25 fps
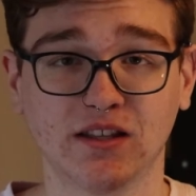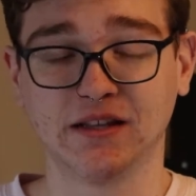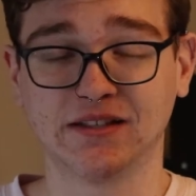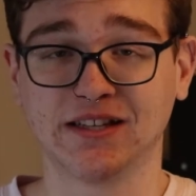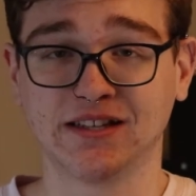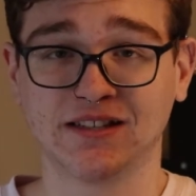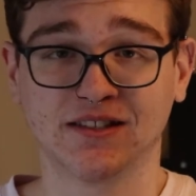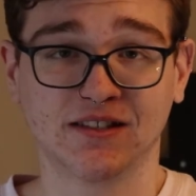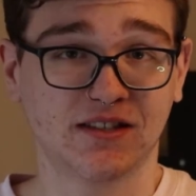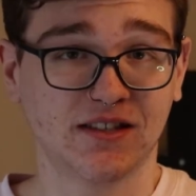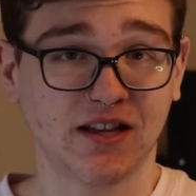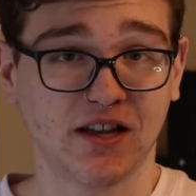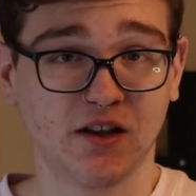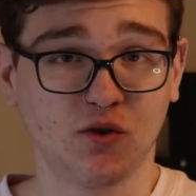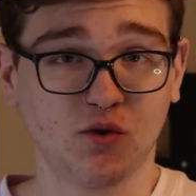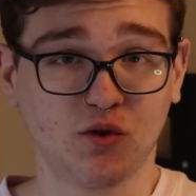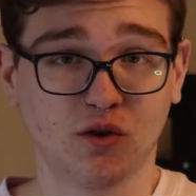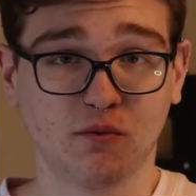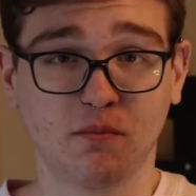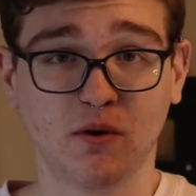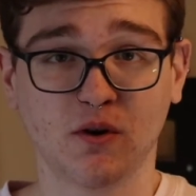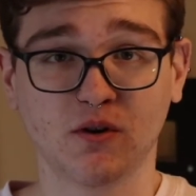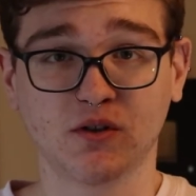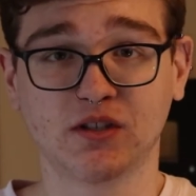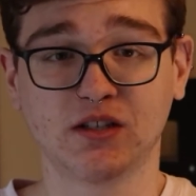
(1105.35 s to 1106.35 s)
It doesn't say who
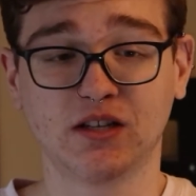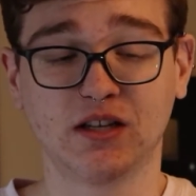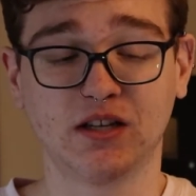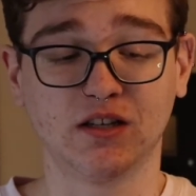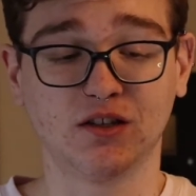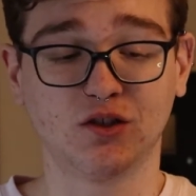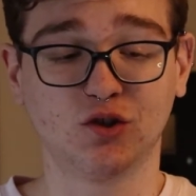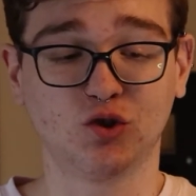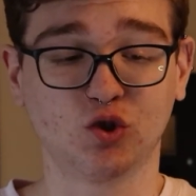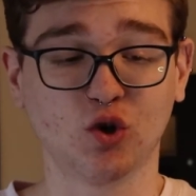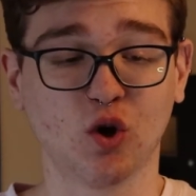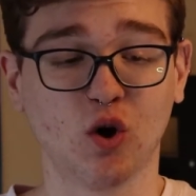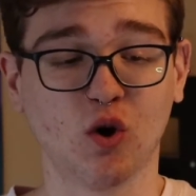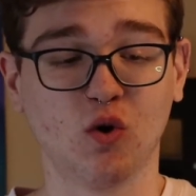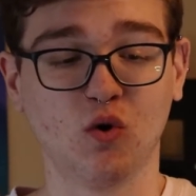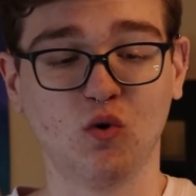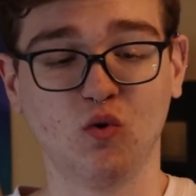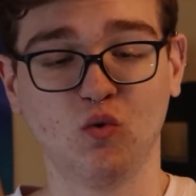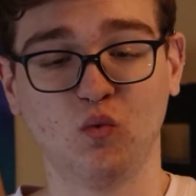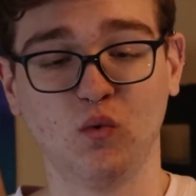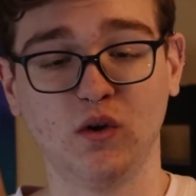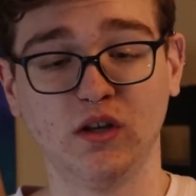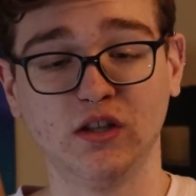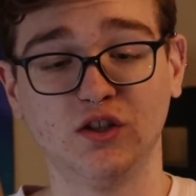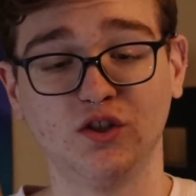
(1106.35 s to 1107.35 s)
the person is, so
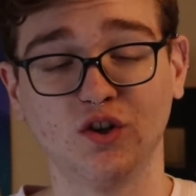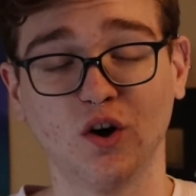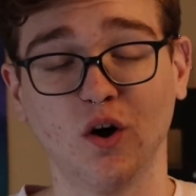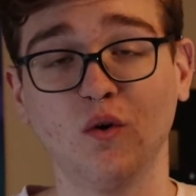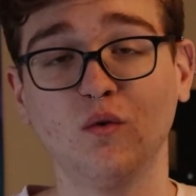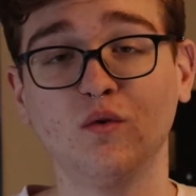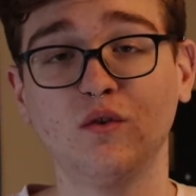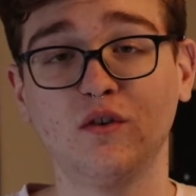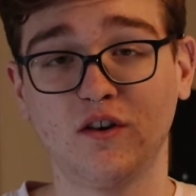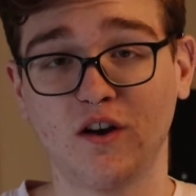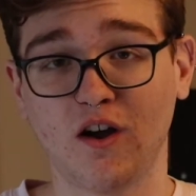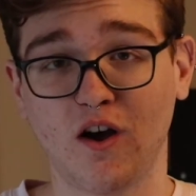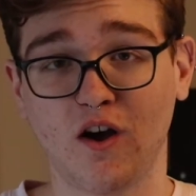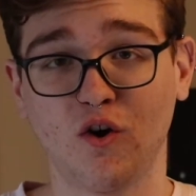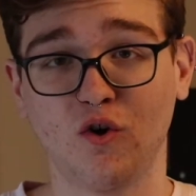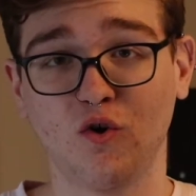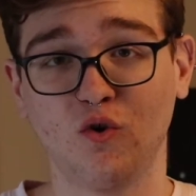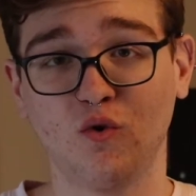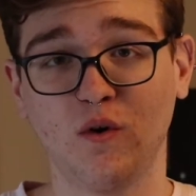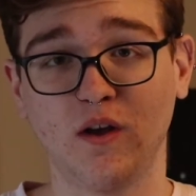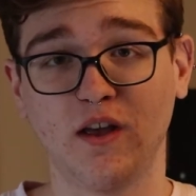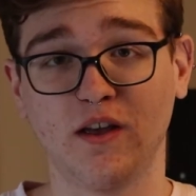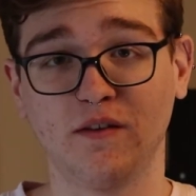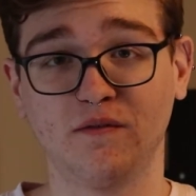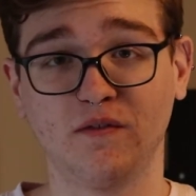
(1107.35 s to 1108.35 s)
we don't
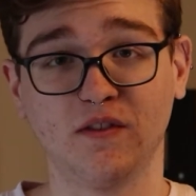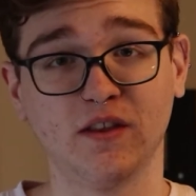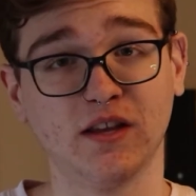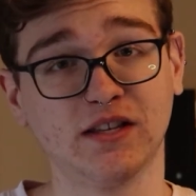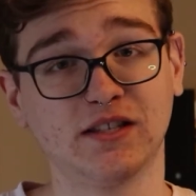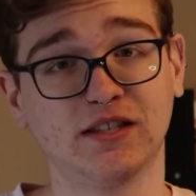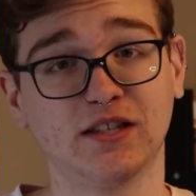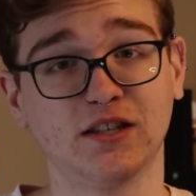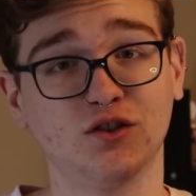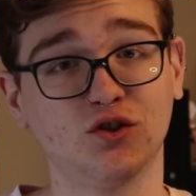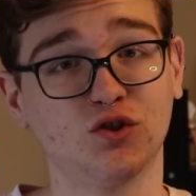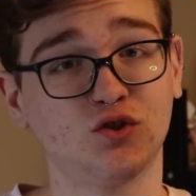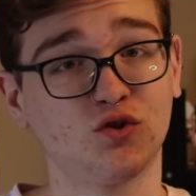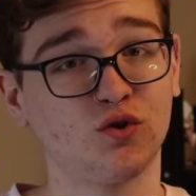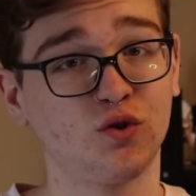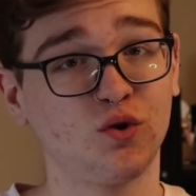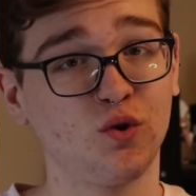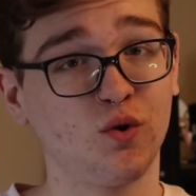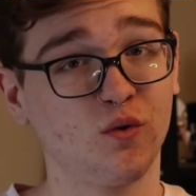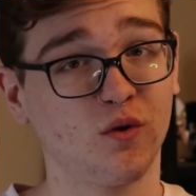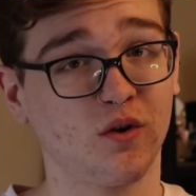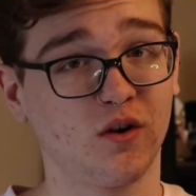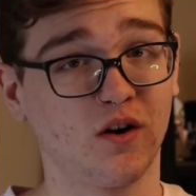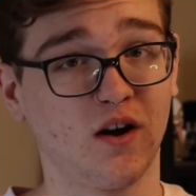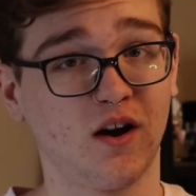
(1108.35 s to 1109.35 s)
know if this is
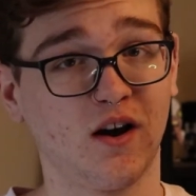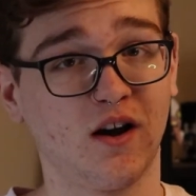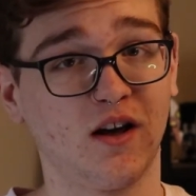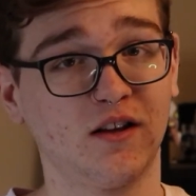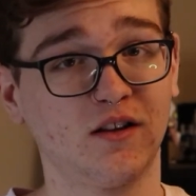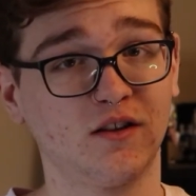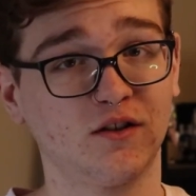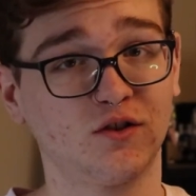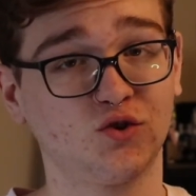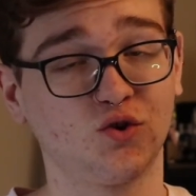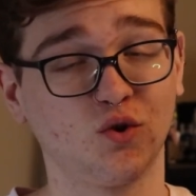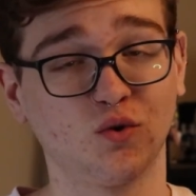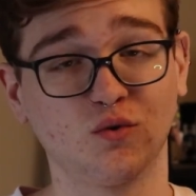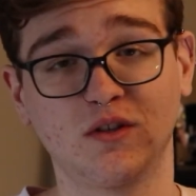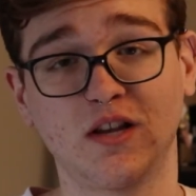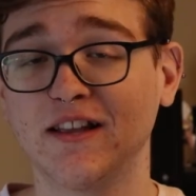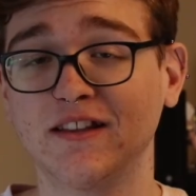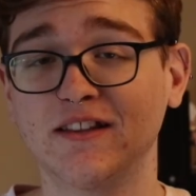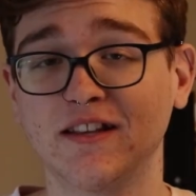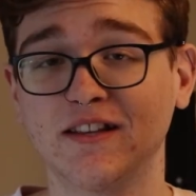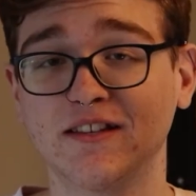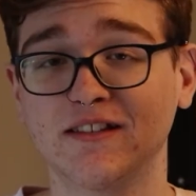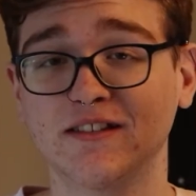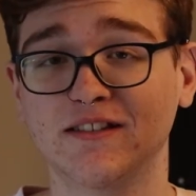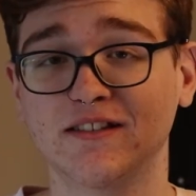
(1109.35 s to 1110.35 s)
true or not. So
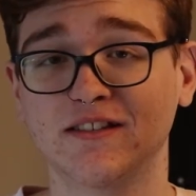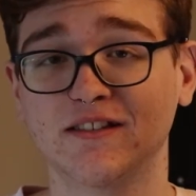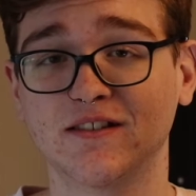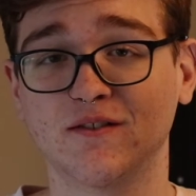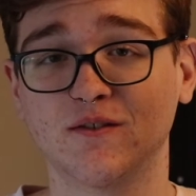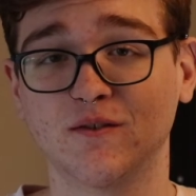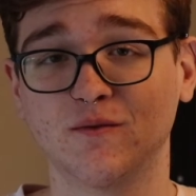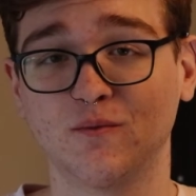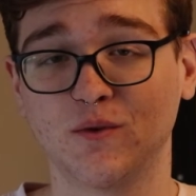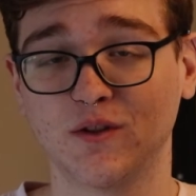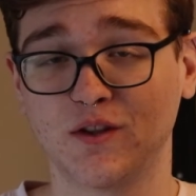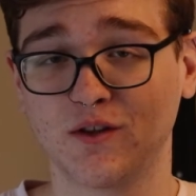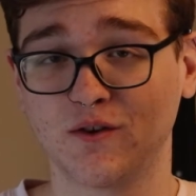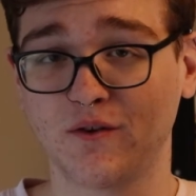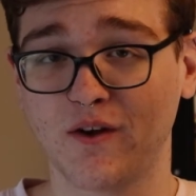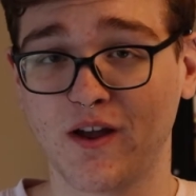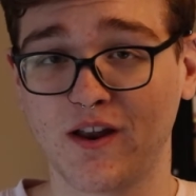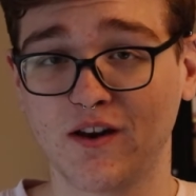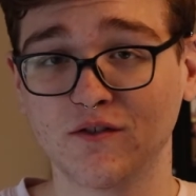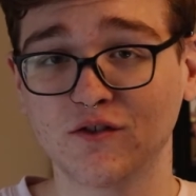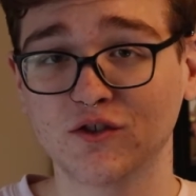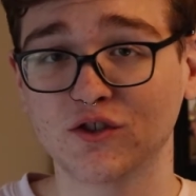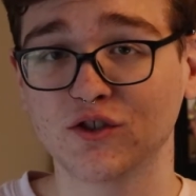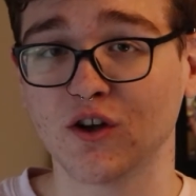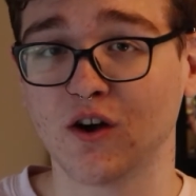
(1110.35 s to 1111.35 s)
take this with a
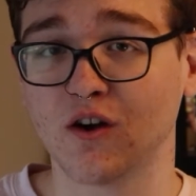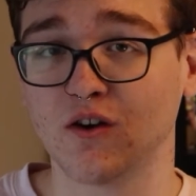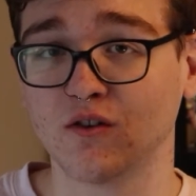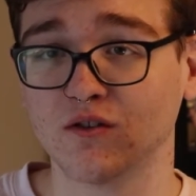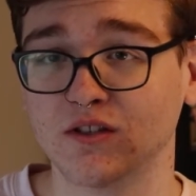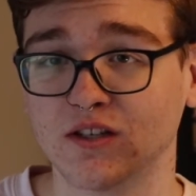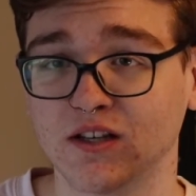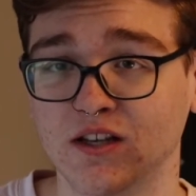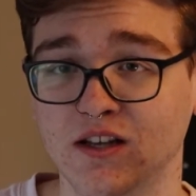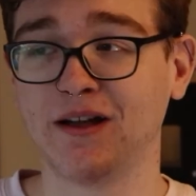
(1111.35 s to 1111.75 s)
grain of salt.